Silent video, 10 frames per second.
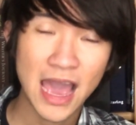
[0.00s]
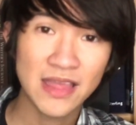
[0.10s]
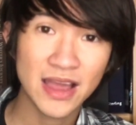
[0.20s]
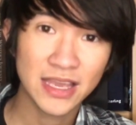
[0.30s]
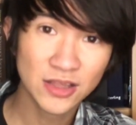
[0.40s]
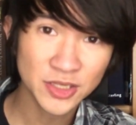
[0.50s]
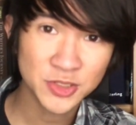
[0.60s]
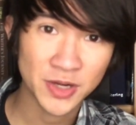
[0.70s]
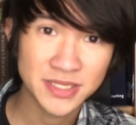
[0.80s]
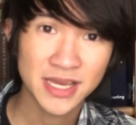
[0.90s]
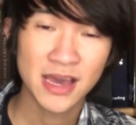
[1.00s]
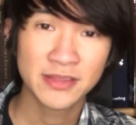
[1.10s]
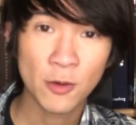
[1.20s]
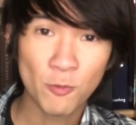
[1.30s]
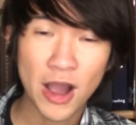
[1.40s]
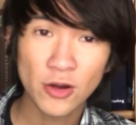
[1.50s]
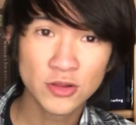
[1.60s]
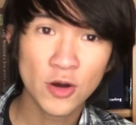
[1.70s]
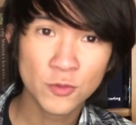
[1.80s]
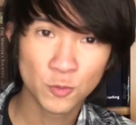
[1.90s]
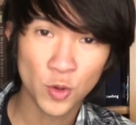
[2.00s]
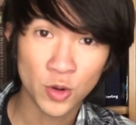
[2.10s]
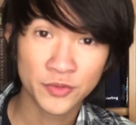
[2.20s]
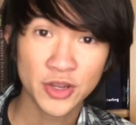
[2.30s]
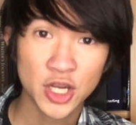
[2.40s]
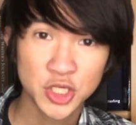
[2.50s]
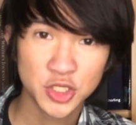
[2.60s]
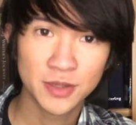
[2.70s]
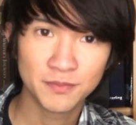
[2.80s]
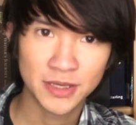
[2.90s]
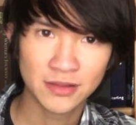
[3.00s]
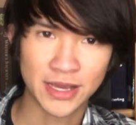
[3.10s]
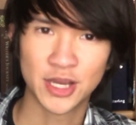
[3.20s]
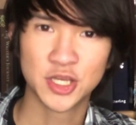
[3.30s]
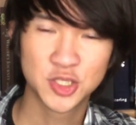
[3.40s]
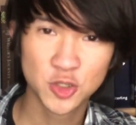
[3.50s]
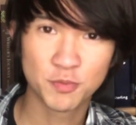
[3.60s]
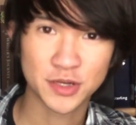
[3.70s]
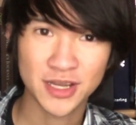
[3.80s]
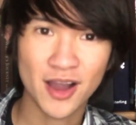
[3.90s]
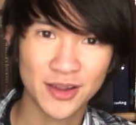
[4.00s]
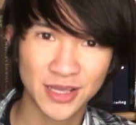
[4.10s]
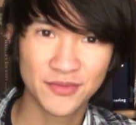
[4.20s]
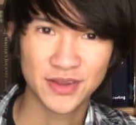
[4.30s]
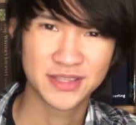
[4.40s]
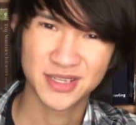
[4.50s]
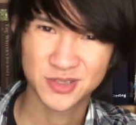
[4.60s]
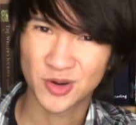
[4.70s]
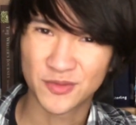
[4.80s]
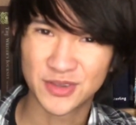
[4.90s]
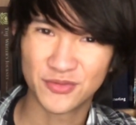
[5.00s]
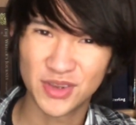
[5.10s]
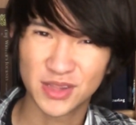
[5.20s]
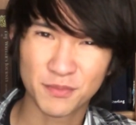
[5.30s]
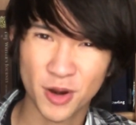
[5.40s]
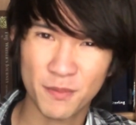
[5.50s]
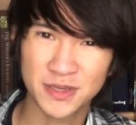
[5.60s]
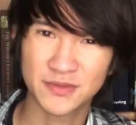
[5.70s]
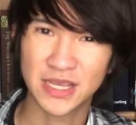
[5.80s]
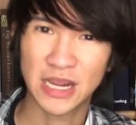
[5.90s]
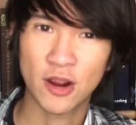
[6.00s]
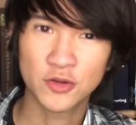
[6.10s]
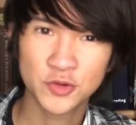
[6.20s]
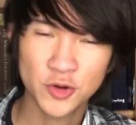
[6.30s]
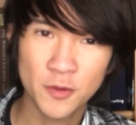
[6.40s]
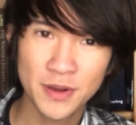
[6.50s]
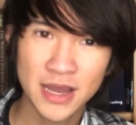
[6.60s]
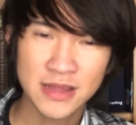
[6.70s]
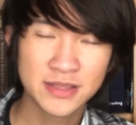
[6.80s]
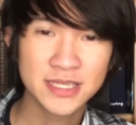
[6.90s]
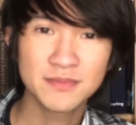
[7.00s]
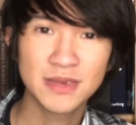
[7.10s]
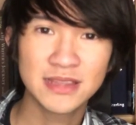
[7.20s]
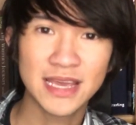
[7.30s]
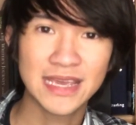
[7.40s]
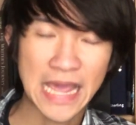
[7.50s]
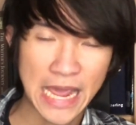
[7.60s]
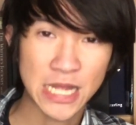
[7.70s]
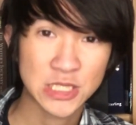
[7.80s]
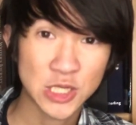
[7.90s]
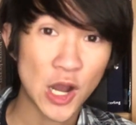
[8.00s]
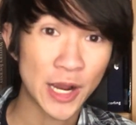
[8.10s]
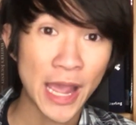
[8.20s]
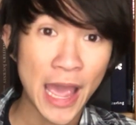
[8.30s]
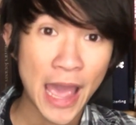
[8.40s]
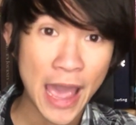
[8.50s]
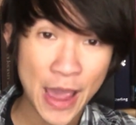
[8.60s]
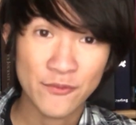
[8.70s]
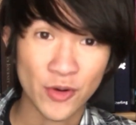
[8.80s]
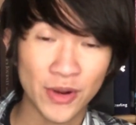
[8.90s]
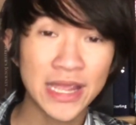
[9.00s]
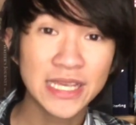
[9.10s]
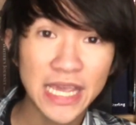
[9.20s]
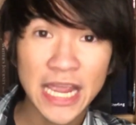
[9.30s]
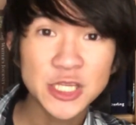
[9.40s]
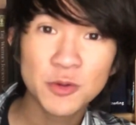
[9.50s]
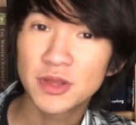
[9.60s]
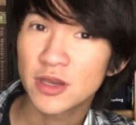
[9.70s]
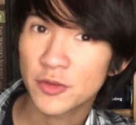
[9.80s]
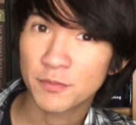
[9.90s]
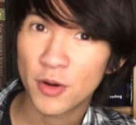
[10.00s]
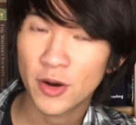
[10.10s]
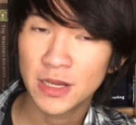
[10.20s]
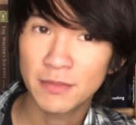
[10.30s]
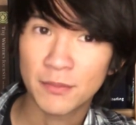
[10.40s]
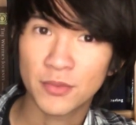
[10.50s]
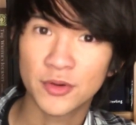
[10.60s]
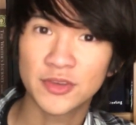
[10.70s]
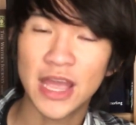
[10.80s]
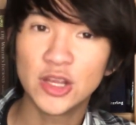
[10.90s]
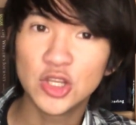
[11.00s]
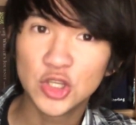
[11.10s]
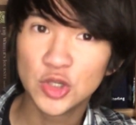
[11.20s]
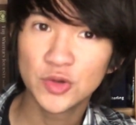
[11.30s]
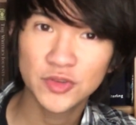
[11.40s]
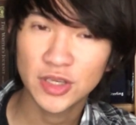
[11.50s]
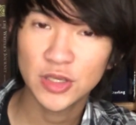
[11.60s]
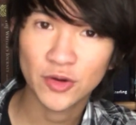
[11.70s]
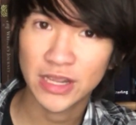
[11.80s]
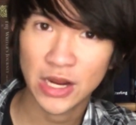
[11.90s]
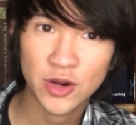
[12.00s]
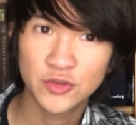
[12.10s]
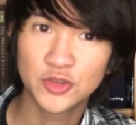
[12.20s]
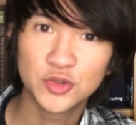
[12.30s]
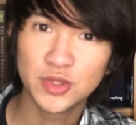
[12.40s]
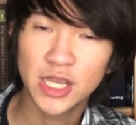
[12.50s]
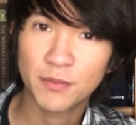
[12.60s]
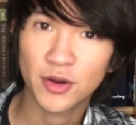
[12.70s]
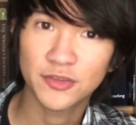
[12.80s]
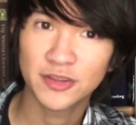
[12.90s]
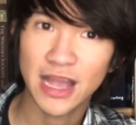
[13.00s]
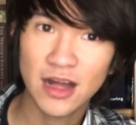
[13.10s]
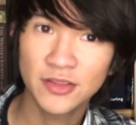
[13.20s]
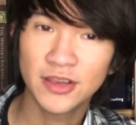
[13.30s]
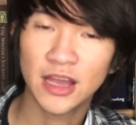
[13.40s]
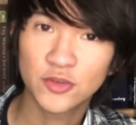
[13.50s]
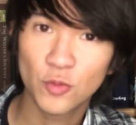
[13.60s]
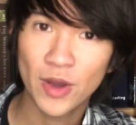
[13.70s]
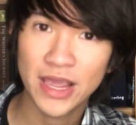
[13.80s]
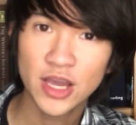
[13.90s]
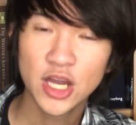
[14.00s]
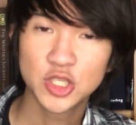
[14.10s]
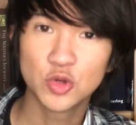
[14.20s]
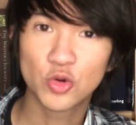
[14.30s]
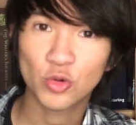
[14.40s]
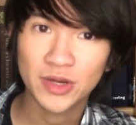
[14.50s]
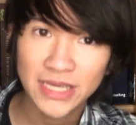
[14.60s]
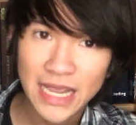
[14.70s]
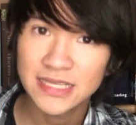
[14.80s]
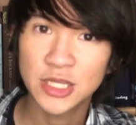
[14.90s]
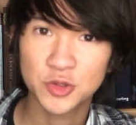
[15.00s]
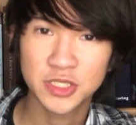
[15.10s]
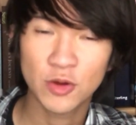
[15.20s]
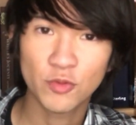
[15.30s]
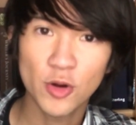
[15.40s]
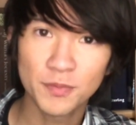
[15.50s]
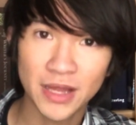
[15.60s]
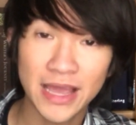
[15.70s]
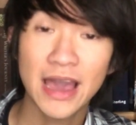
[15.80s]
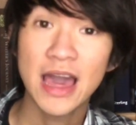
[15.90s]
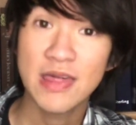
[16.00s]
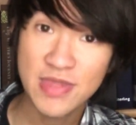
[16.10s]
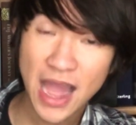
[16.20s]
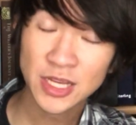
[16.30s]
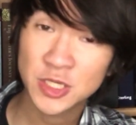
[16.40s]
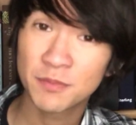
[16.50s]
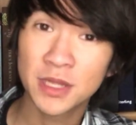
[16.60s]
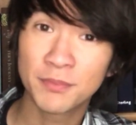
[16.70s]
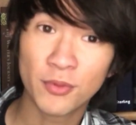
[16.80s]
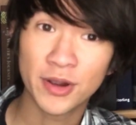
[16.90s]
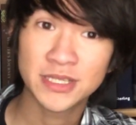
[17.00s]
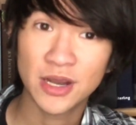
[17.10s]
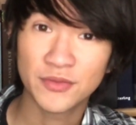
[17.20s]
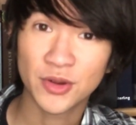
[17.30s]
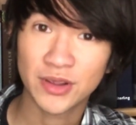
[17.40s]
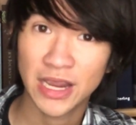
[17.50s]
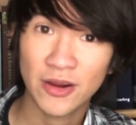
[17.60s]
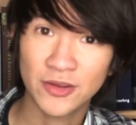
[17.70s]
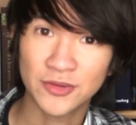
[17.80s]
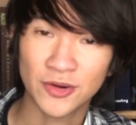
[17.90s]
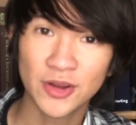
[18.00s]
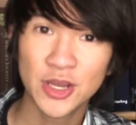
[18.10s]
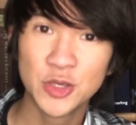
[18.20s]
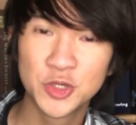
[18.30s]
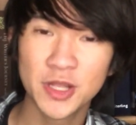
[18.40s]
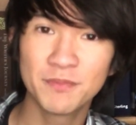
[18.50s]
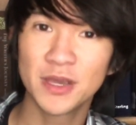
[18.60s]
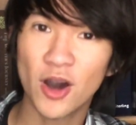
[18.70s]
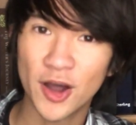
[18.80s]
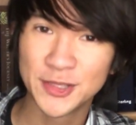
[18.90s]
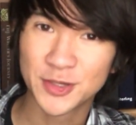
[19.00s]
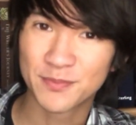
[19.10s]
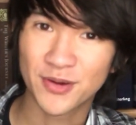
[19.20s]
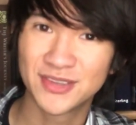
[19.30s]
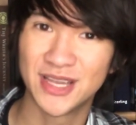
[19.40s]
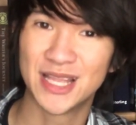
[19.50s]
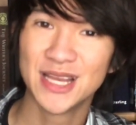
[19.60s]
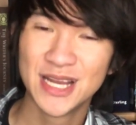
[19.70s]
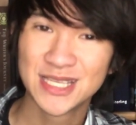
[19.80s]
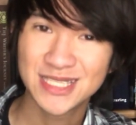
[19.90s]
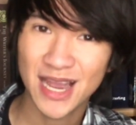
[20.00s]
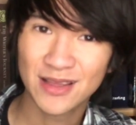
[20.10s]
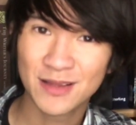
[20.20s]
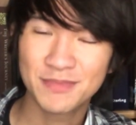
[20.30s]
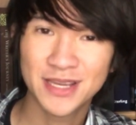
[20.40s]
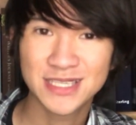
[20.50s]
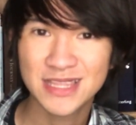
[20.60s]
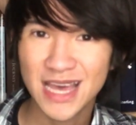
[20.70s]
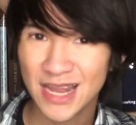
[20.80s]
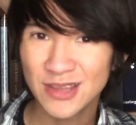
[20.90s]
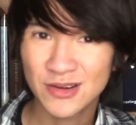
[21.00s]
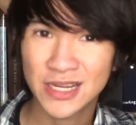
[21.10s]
and that illustrates that while lone wolves shouldn't be like super talkative, it does sort of defeat the purpose of the character trope, that doesn't mean they can't talk ever. Engaging with the other party members and using your character's unique personality as a way to create interesting roleplay, that should be the point of your character. You shouldn't be 100% silent, because then your